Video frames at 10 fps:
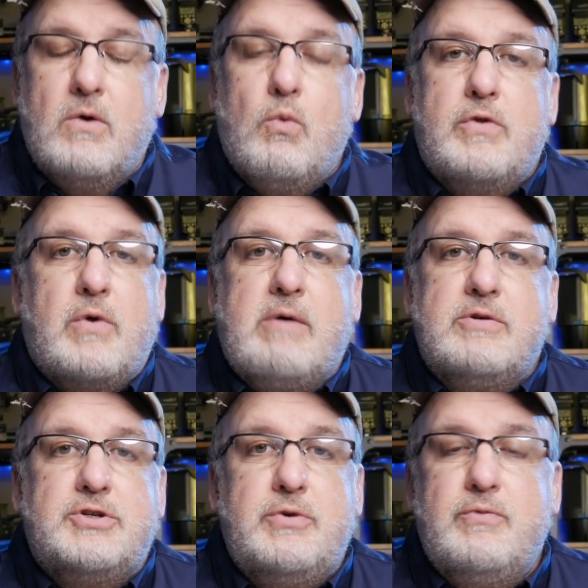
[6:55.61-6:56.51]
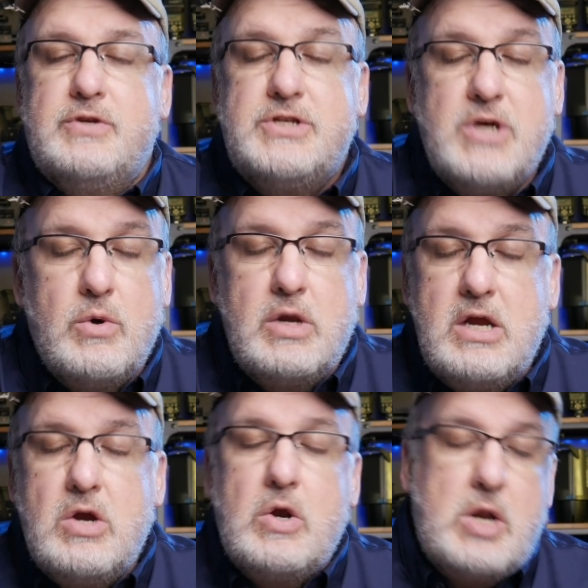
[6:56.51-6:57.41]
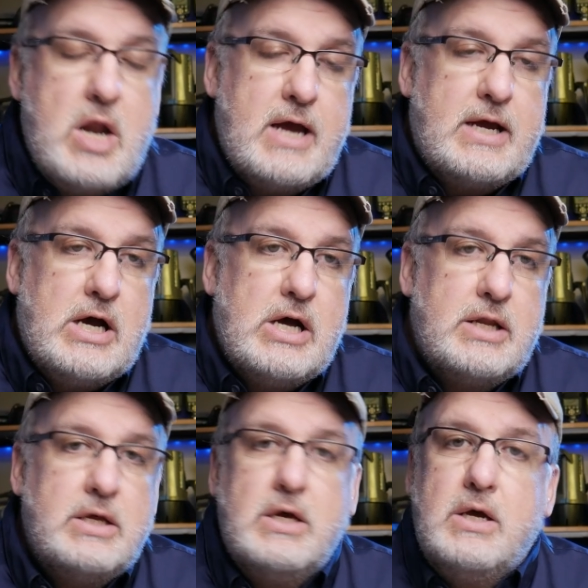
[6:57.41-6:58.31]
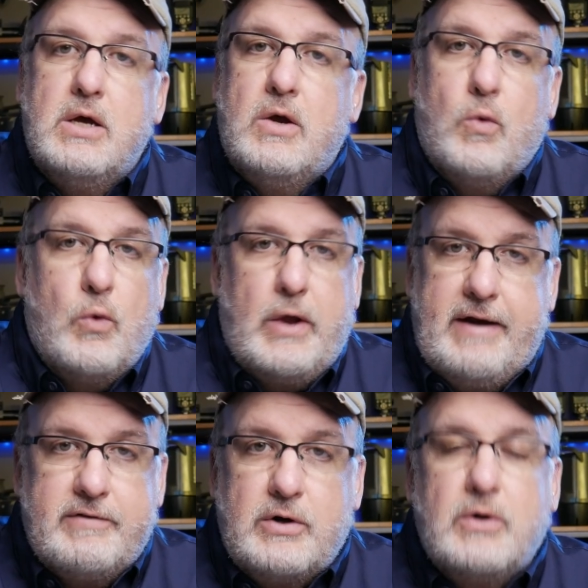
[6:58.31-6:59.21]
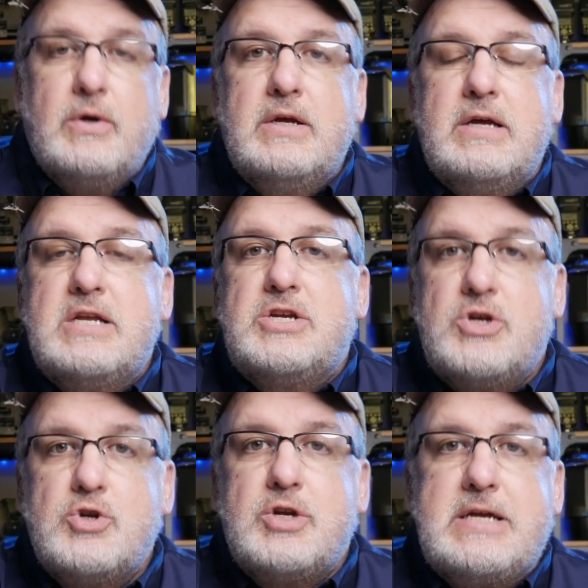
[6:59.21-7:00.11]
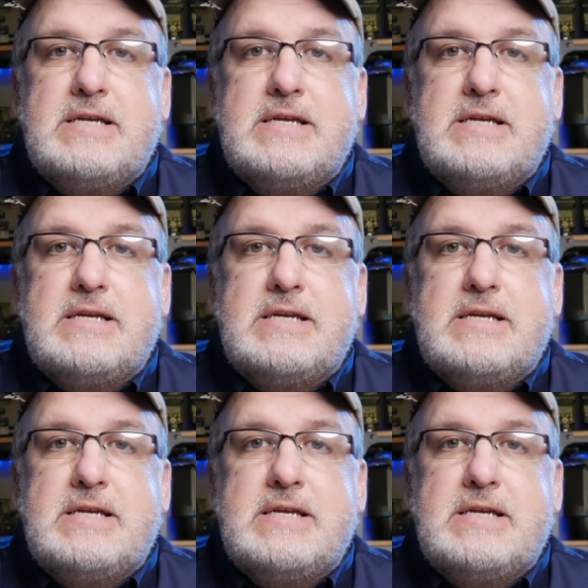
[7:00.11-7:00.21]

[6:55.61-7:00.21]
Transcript: Whether I was shooting with Sony, Nikon, whatever, it's usually a